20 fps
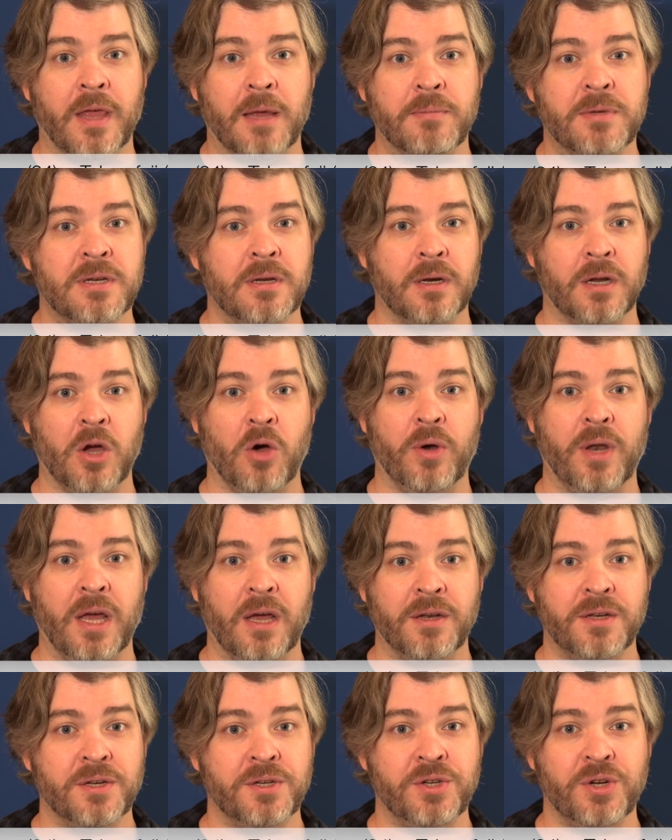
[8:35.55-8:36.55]
them to go
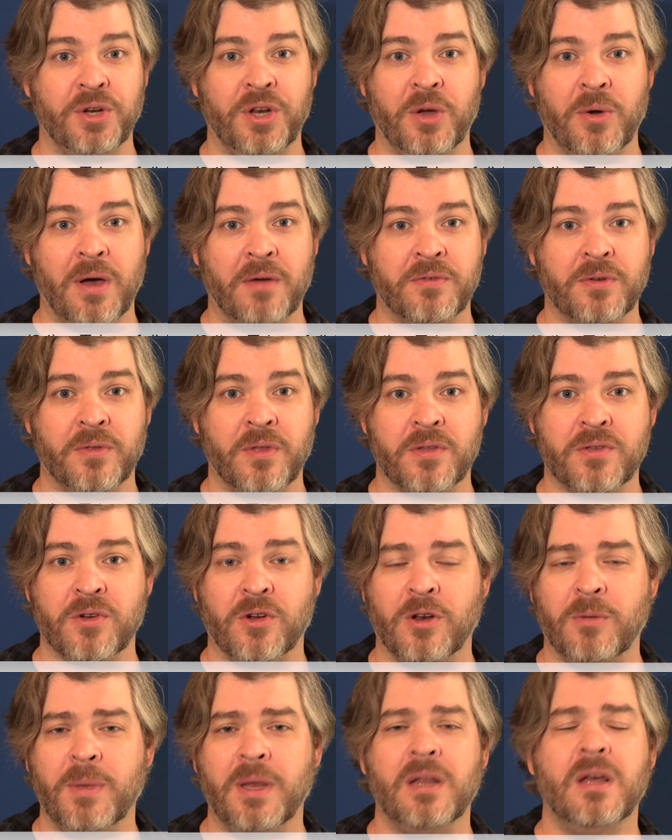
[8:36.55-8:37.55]
down to Judo after this
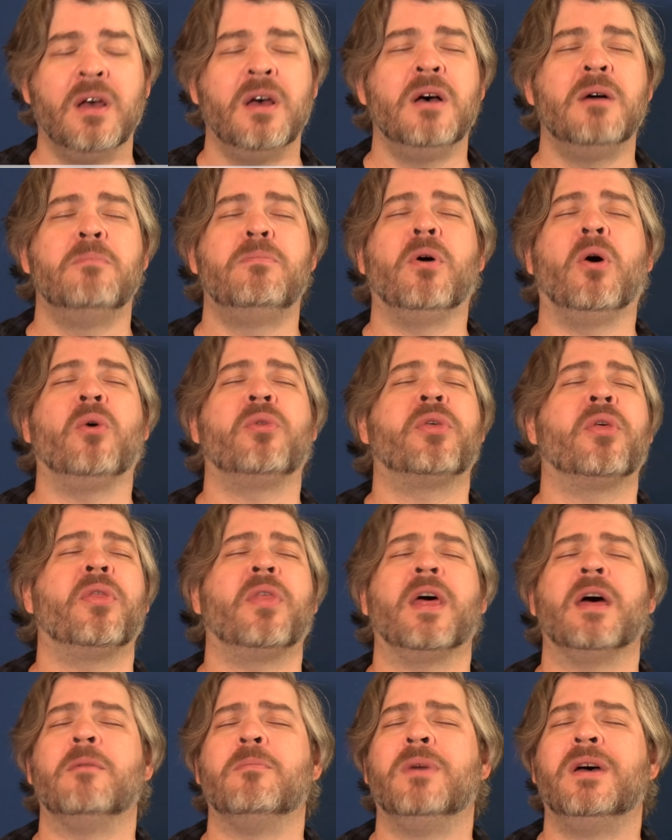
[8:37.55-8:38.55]
tournament. Both of
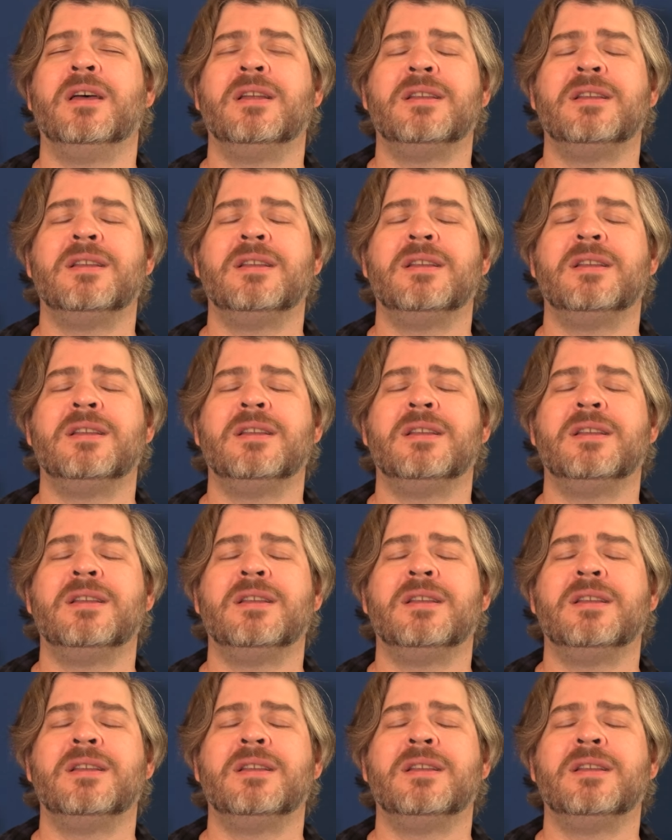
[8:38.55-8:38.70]
them.